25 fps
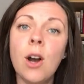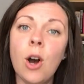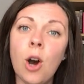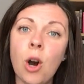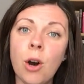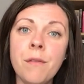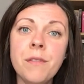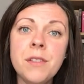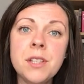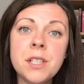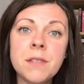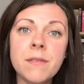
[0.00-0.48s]

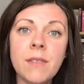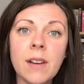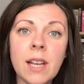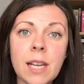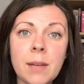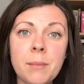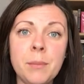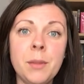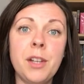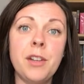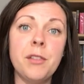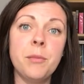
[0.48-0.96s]
of the
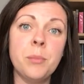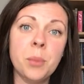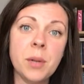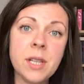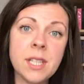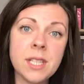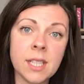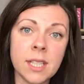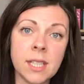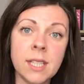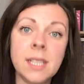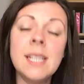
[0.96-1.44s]
development of
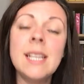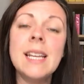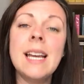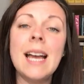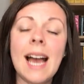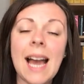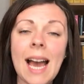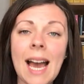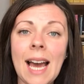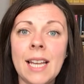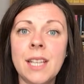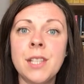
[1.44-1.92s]
Britain
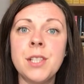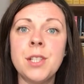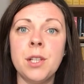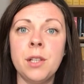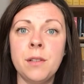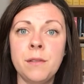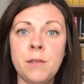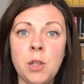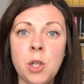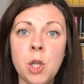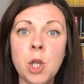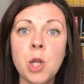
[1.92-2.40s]
and
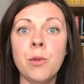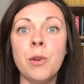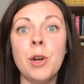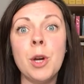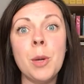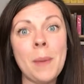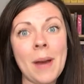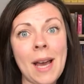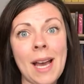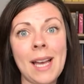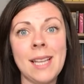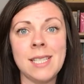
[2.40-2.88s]
of
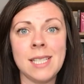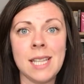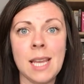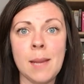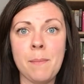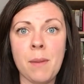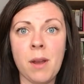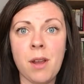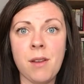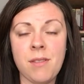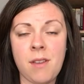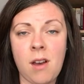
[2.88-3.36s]
Europe as they
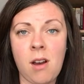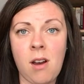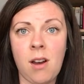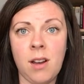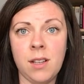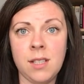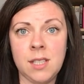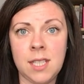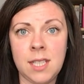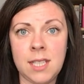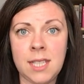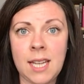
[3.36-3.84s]
both
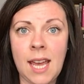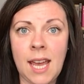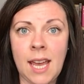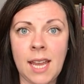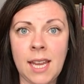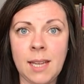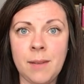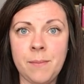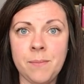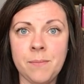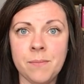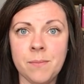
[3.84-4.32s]
are
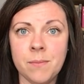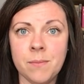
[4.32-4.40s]
today.